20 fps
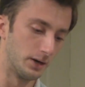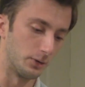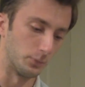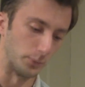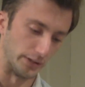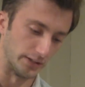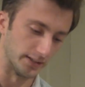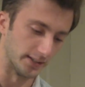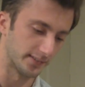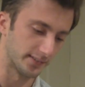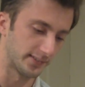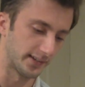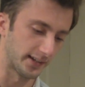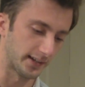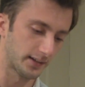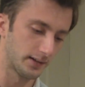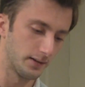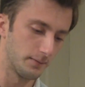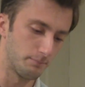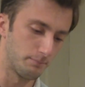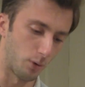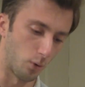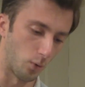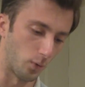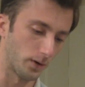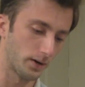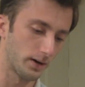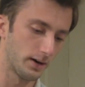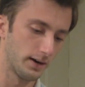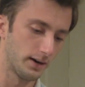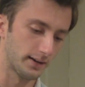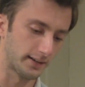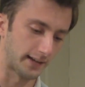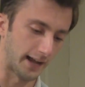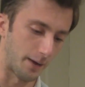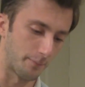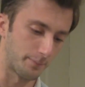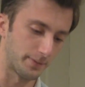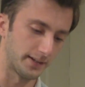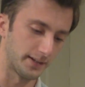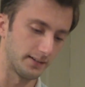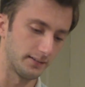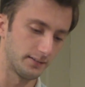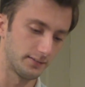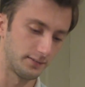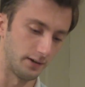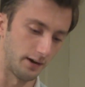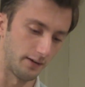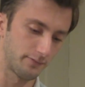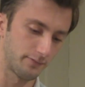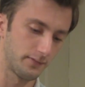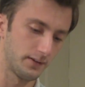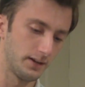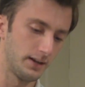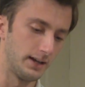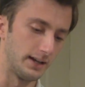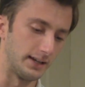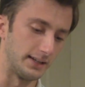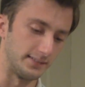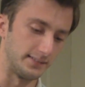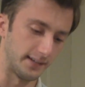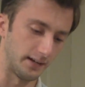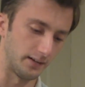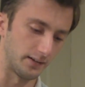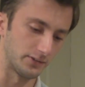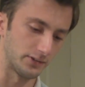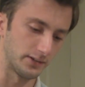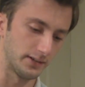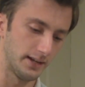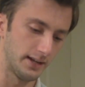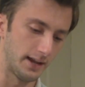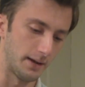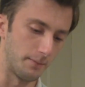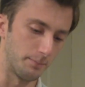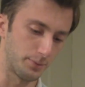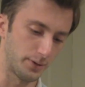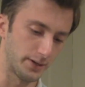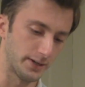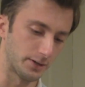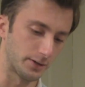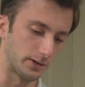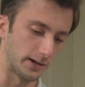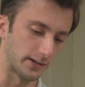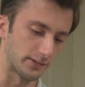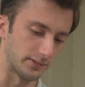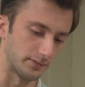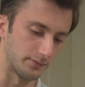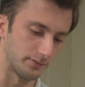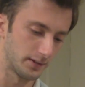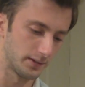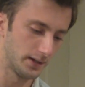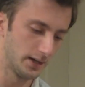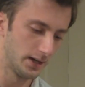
realistic, poor, competent, tough, intelligent, and pretty aggressive.